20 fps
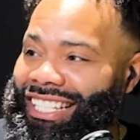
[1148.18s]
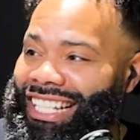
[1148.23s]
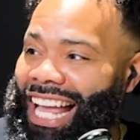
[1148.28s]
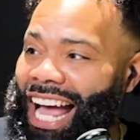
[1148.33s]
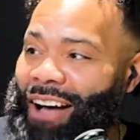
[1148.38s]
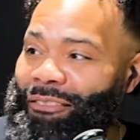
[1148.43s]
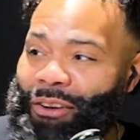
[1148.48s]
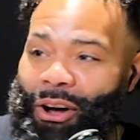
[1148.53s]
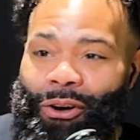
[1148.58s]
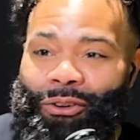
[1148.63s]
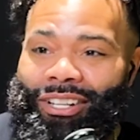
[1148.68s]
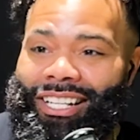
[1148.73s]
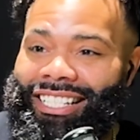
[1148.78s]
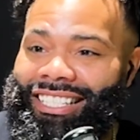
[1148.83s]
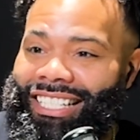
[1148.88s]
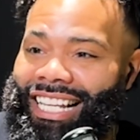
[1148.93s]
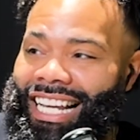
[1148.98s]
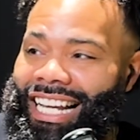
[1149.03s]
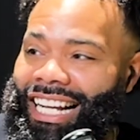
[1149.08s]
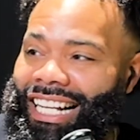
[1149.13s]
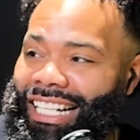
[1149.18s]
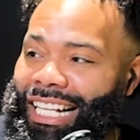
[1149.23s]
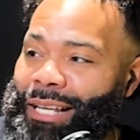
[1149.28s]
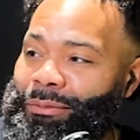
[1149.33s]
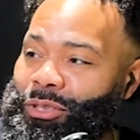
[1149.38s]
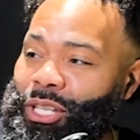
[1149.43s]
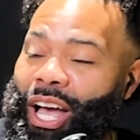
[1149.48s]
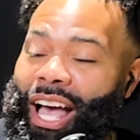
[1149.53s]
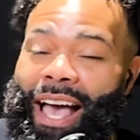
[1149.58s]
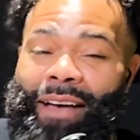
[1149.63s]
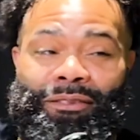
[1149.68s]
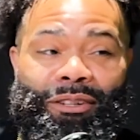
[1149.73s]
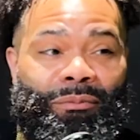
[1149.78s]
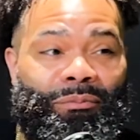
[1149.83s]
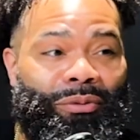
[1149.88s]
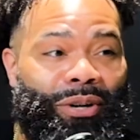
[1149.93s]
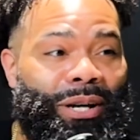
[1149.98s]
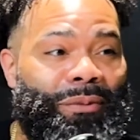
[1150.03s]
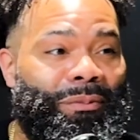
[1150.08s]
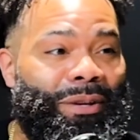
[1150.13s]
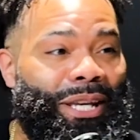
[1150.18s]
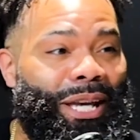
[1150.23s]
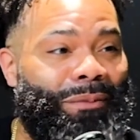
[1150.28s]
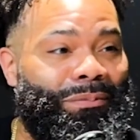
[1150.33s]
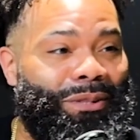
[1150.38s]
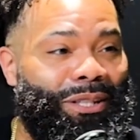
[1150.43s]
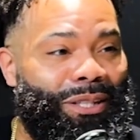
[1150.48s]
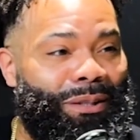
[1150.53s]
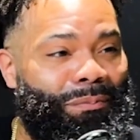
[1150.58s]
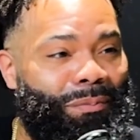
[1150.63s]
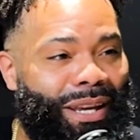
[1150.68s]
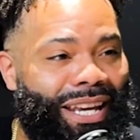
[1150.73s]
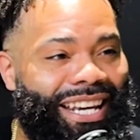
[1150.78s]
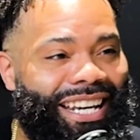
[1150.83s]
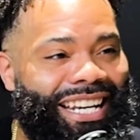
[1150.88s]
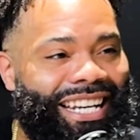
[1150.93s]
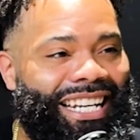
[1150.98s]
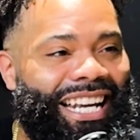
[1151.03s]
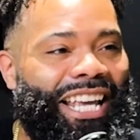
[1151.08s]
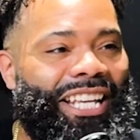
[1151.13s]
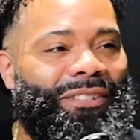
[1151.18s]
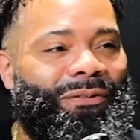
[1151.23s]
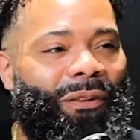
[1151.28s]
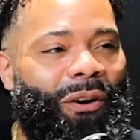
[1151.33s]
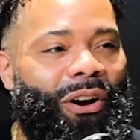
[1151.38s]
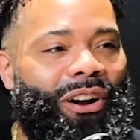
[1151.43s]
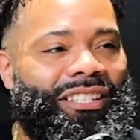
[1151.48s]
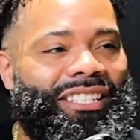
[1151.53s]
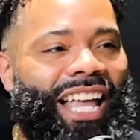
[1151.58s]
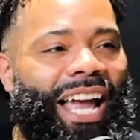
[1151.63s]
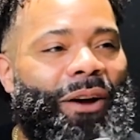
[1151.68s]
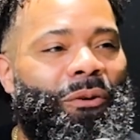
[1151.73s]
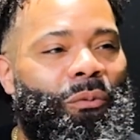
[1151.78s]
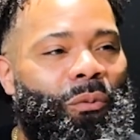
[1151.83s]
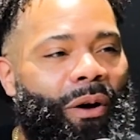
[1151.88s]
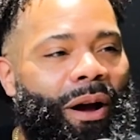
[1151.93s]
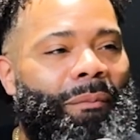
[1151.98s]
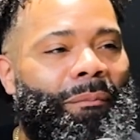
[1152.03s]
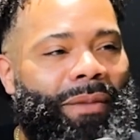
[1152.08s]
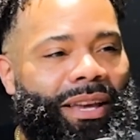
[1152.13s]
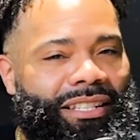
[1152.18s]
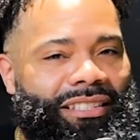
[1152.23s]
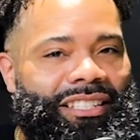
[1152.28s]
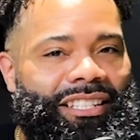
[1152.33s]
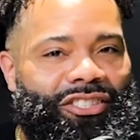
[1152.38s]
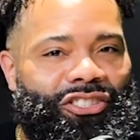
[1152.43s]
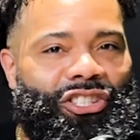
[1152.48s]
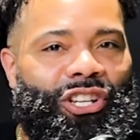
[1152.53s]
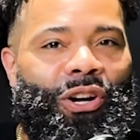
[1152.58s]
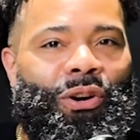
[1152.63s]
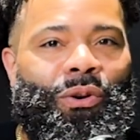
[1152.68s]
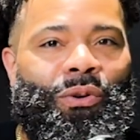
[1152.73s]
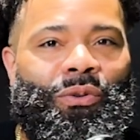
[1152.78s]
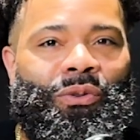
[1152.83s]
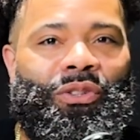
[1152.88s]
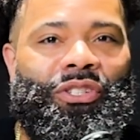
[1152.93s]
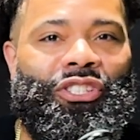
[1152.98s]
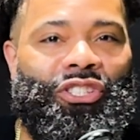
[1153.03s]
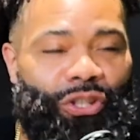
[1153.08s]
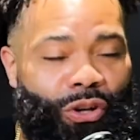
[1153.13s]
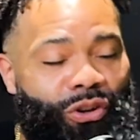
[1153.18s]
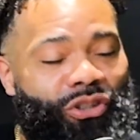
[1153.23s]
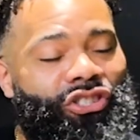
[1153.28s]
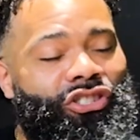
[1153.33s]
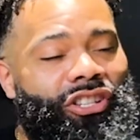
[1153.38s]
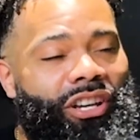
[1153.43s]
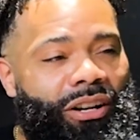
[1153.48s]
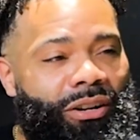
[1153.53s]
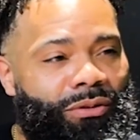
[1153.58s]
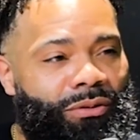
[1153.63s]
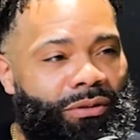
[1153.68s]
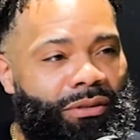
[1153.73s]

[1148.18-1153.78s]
I've only seen clips. Y'all have to bring me up to speed as far as, like, what makes this show your show.